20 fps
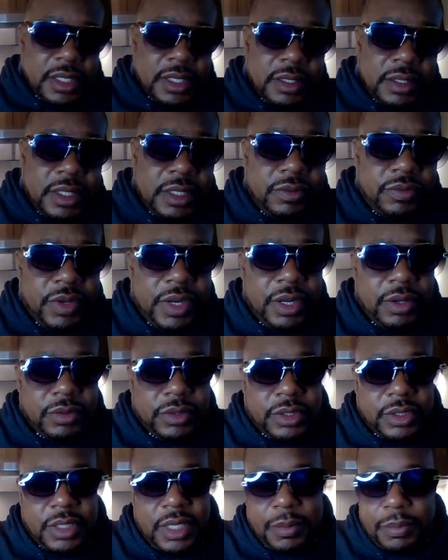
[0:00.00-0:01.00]
These videos
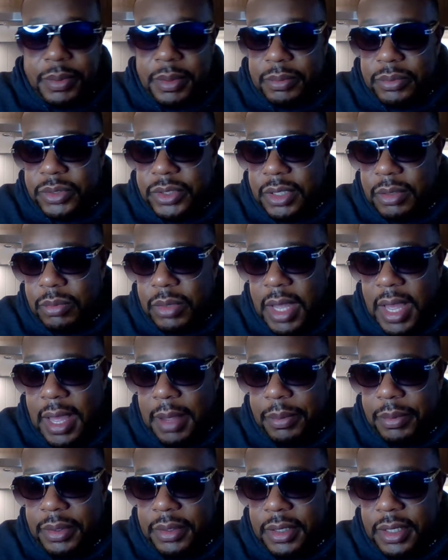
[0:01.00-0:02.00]
will let people see what
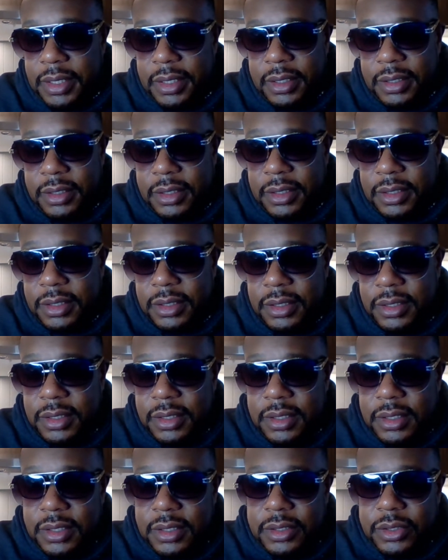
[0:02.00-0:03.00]
happened in
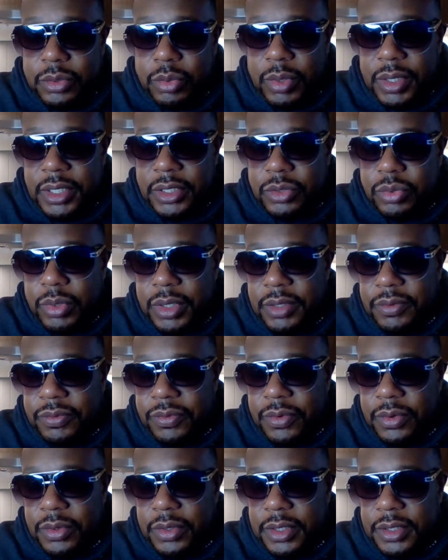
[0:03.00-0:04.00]

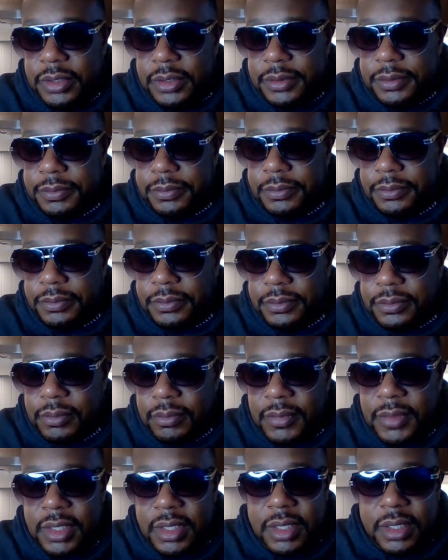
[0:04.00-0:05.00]
2024.
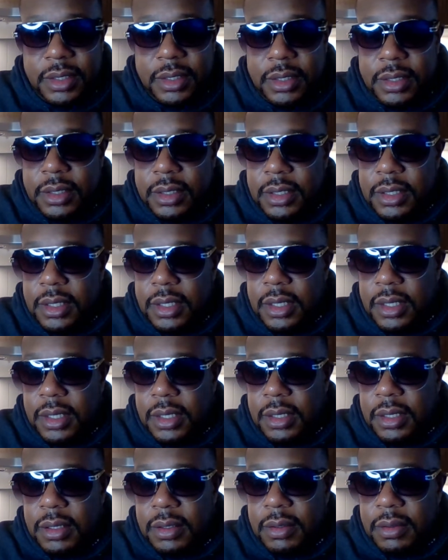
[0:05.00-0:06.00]

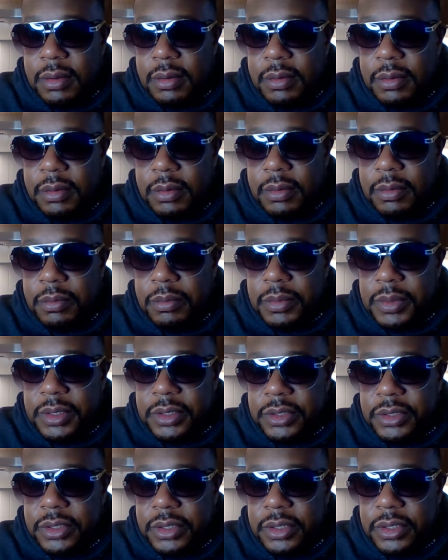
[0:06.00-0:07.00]

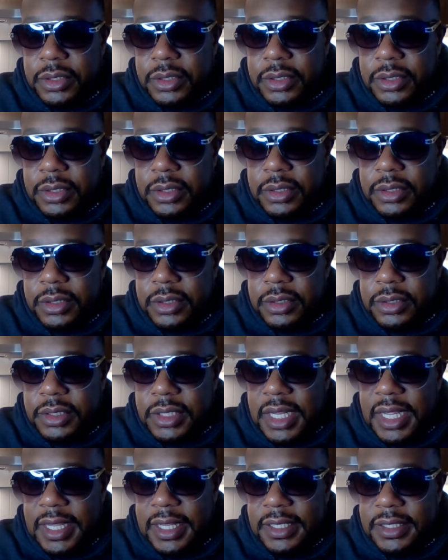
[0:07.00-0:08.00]
Mr.
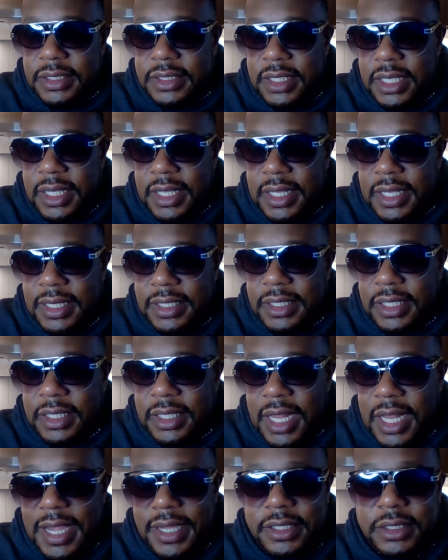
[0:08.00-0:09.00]
Dakis said, get the
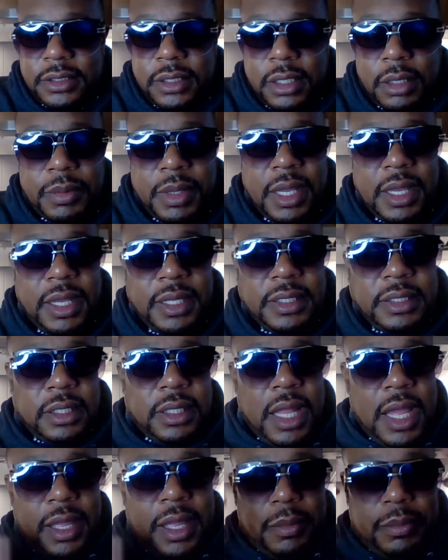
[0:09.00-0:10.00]
likes up. Yeah, hit the
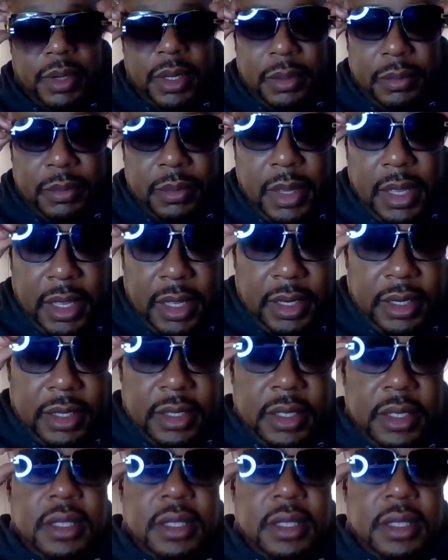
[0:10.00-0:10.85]
like button, man.